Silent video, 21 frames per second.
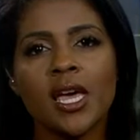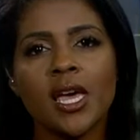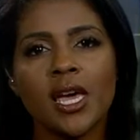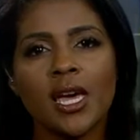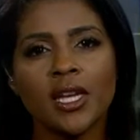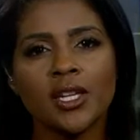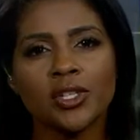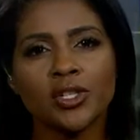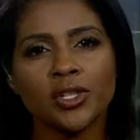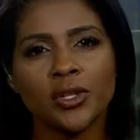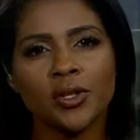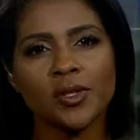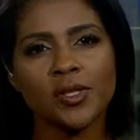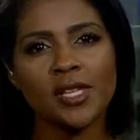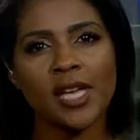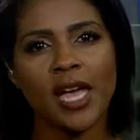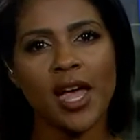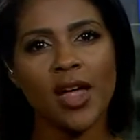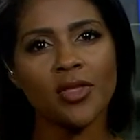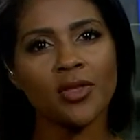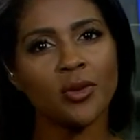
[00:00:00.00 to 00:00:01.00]
And it turns
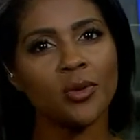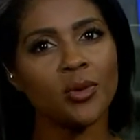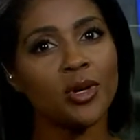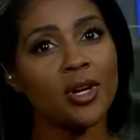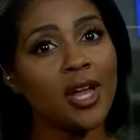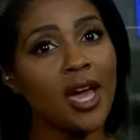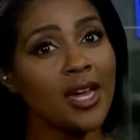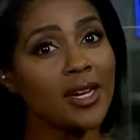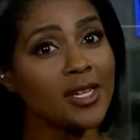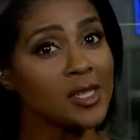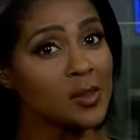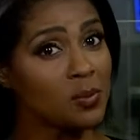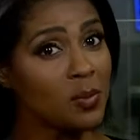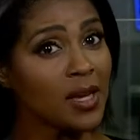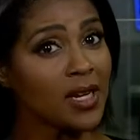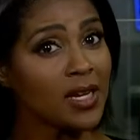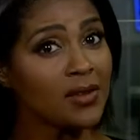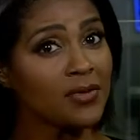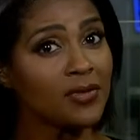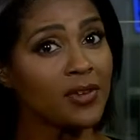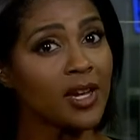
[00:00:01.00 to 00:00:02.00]
out there were not as
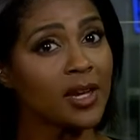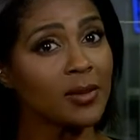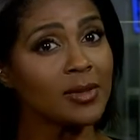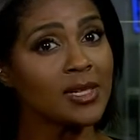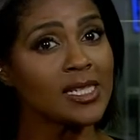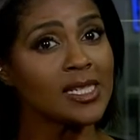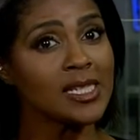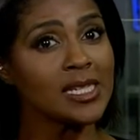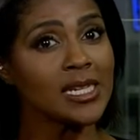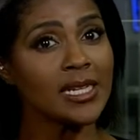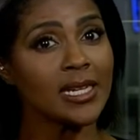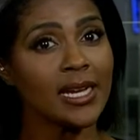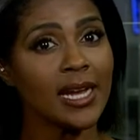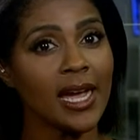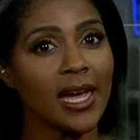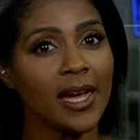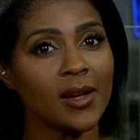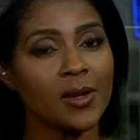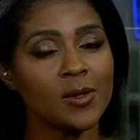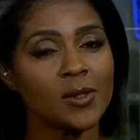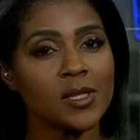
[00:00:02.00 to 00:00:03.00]
many families needing
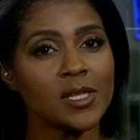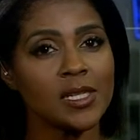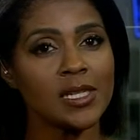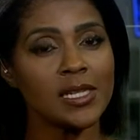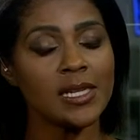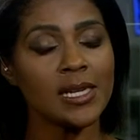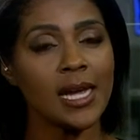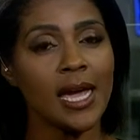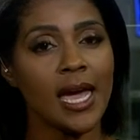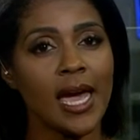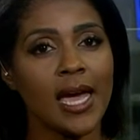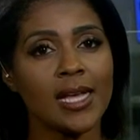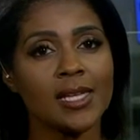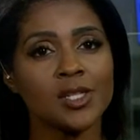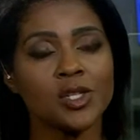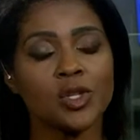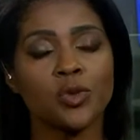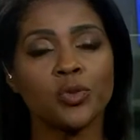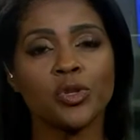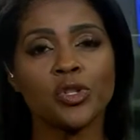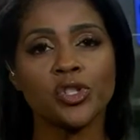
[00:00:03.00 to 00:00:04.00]
housing
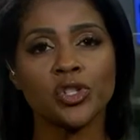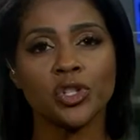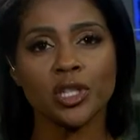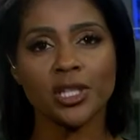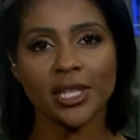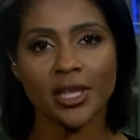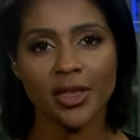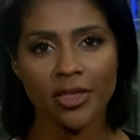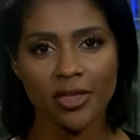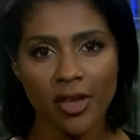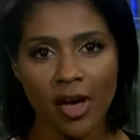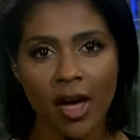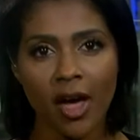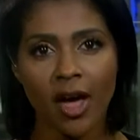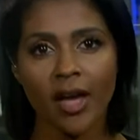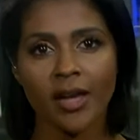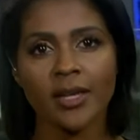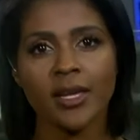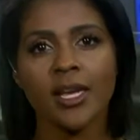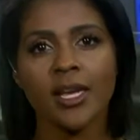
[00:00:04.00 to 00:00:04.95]
as originally thought.